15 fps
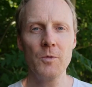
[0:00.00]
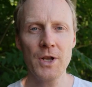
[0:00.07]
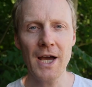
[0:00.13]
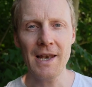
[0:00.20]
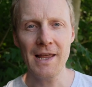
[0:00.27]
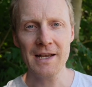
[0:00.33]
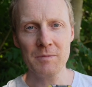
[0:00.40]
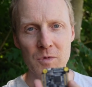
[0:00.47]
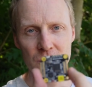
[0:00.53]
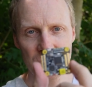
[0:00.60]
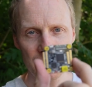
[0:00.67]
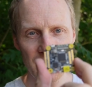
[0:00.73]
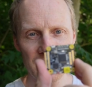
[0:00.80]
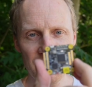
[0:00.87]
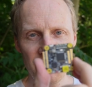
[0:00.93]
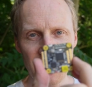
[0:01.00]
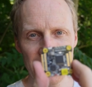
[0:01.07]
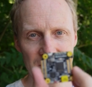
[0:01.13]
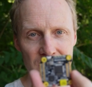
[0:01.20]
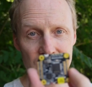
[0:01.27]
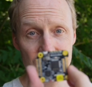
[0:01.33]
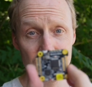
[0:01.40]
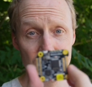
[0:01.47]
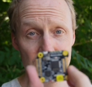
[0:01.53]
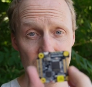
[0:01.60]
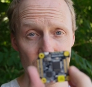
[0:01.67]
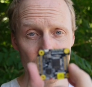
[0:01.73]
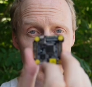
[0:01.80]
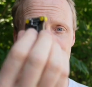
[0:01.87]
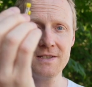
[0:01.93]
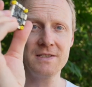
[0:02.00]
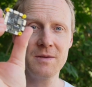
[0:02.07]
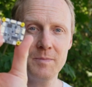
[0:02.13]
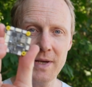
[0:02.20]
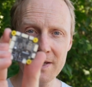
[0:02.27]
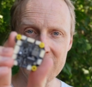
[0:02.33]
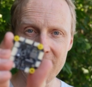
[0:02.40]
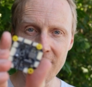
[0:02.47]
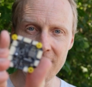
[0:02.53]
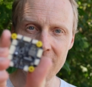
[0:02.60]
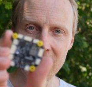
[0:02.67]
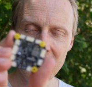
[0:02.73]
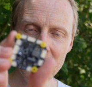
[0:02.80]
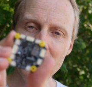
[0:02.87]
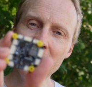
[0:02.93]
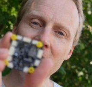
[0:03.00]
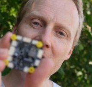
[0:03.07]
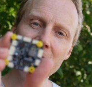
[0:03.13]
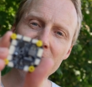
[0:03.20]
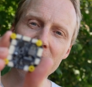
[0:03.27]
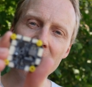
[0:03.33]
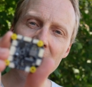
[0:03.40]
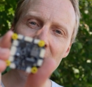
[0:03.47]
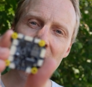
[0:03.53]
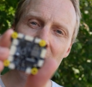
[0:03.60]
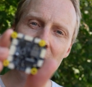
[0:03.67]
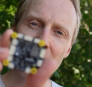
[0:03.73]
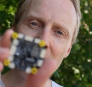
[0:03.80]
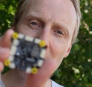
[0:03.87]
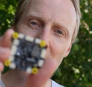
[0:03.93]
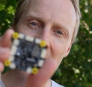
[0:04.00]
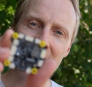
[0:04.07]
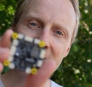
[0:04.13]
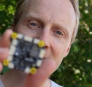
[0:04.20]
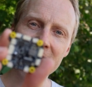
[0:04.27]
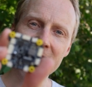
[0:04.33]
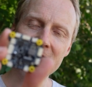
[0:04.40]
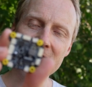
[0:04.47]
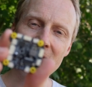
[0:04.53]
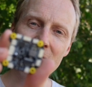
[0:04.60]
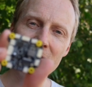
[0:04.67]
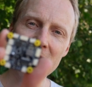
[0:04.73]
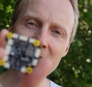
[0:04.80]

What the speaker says: What I like most about the flight control though is the backside. We have a lot of plugs, so you